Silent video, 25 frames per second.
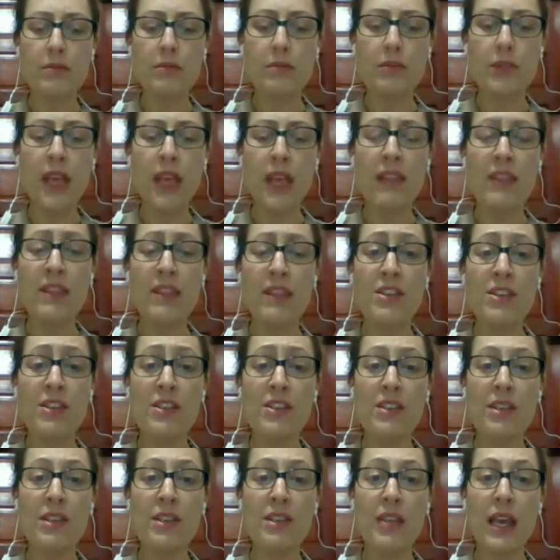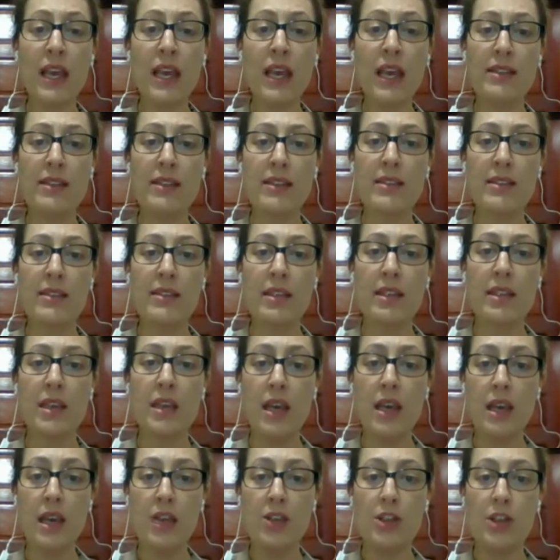and this is against the
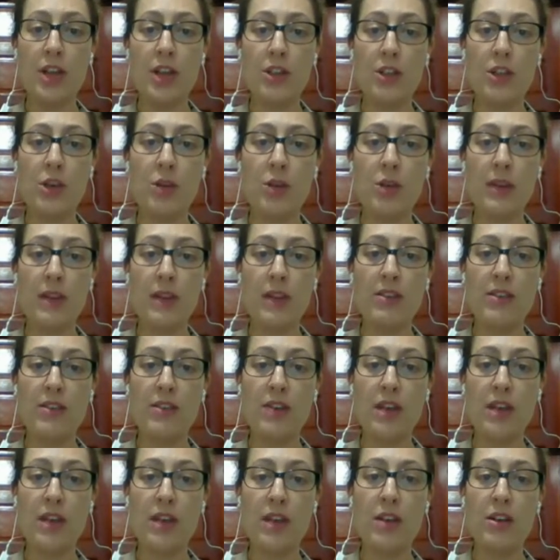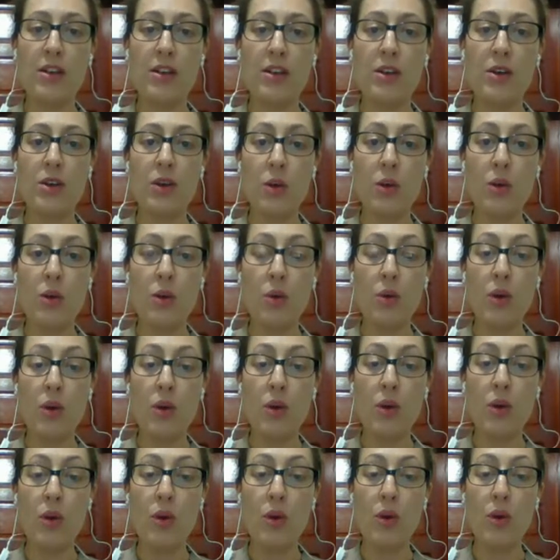international humanitarian law.
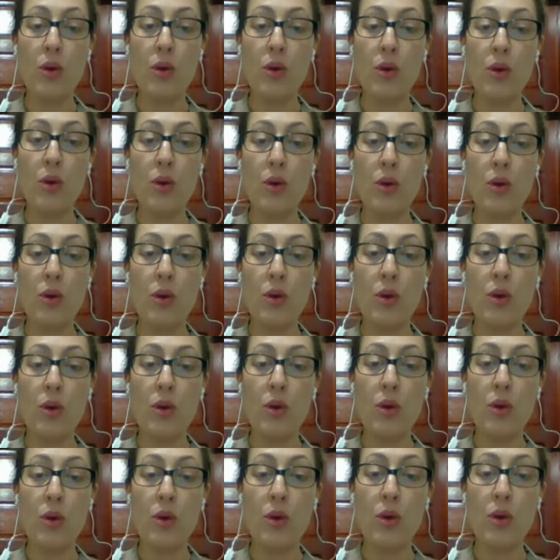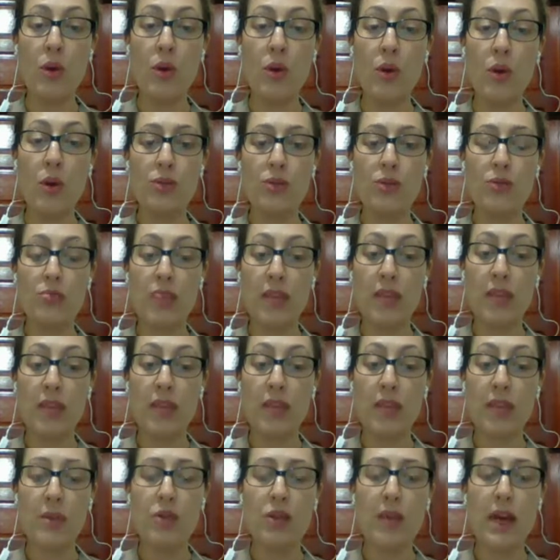Just for you to
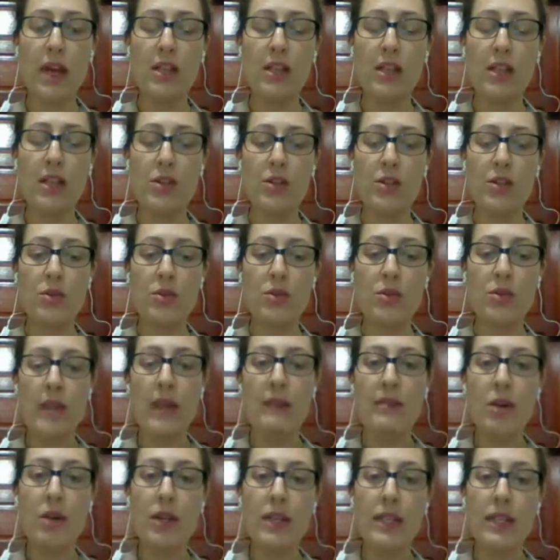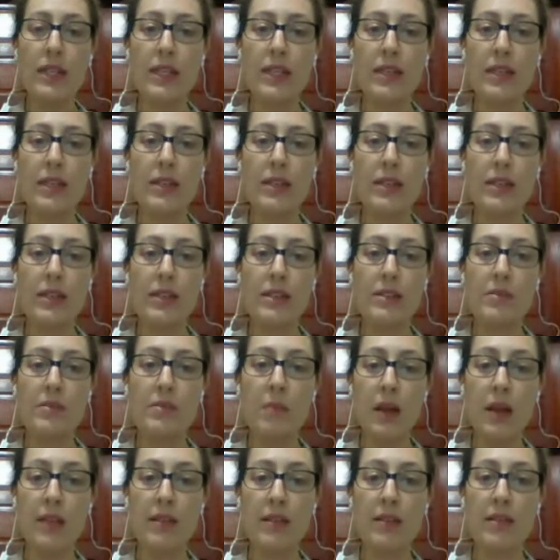remind you that early
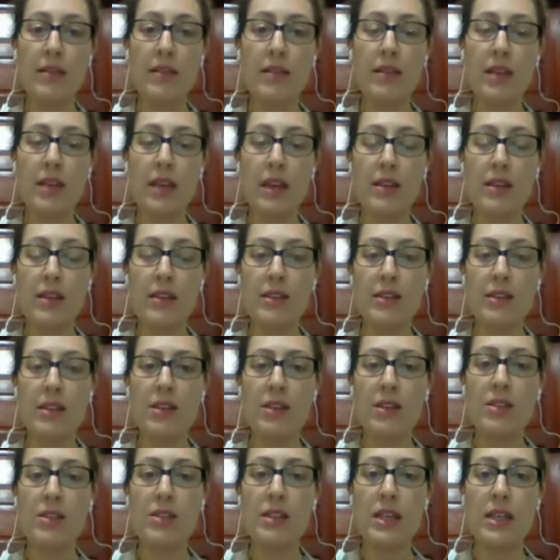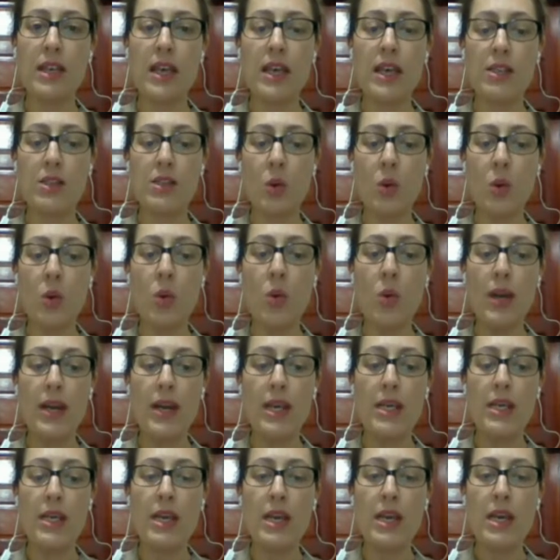this month, the ICRC has
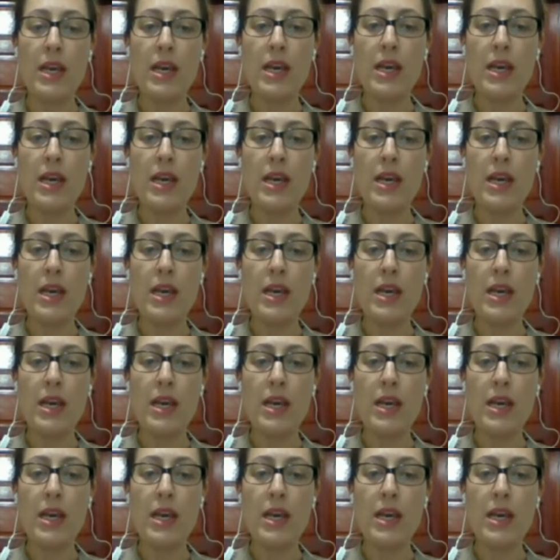already